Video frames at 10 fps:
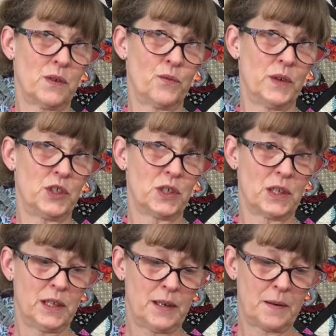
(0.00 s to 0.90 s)

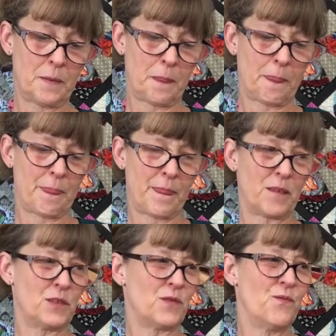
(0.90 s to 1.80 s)
originally.
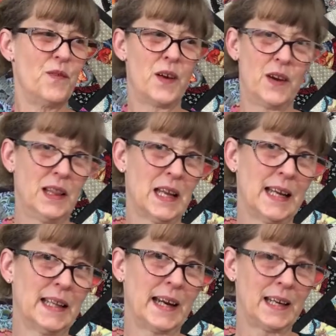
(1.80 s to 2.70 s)
It's very
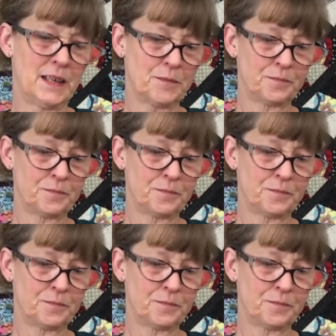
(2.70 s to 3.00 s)
lilac-y.